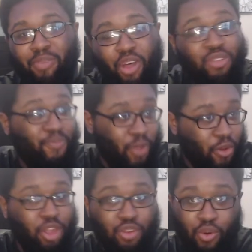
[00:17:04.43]
but also
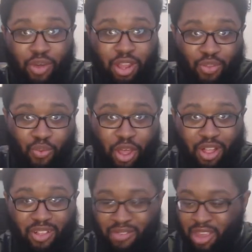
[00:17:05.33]
very annoying as
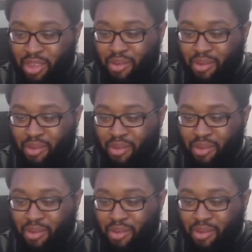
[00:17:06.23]
well.